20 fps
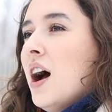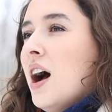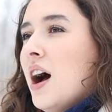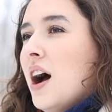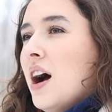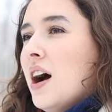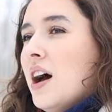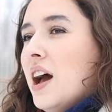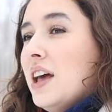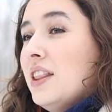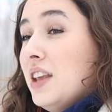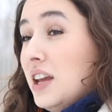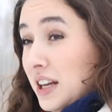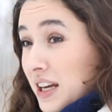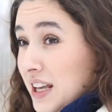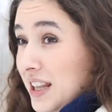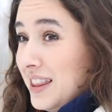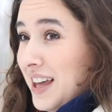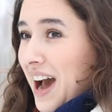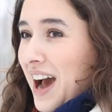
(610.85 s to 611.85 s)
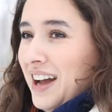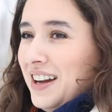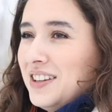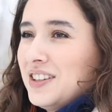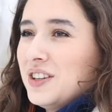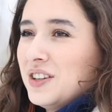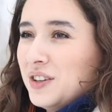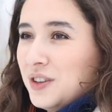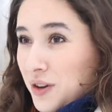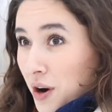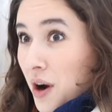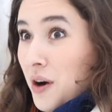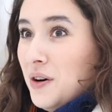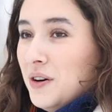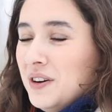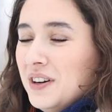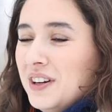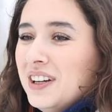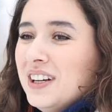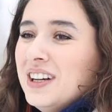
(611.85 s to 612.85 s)
And they need that to grow.
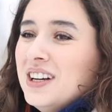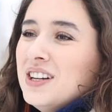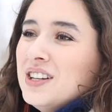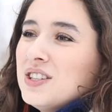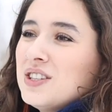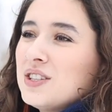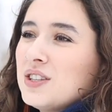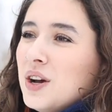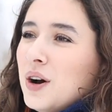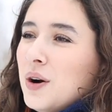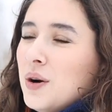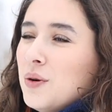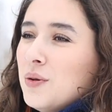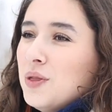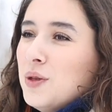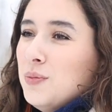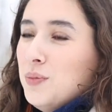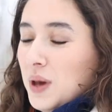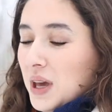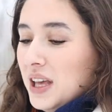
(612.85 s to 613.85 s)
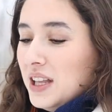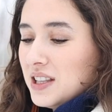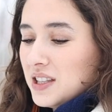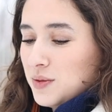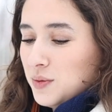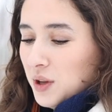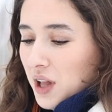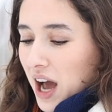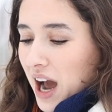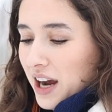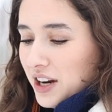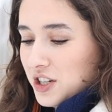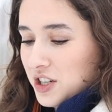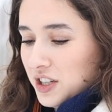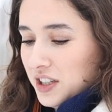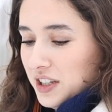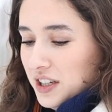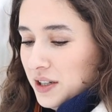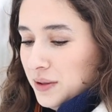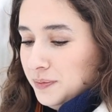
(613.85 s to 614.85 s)
So the beans will
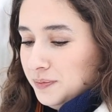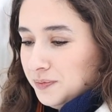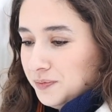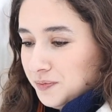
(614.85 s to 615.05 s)
actually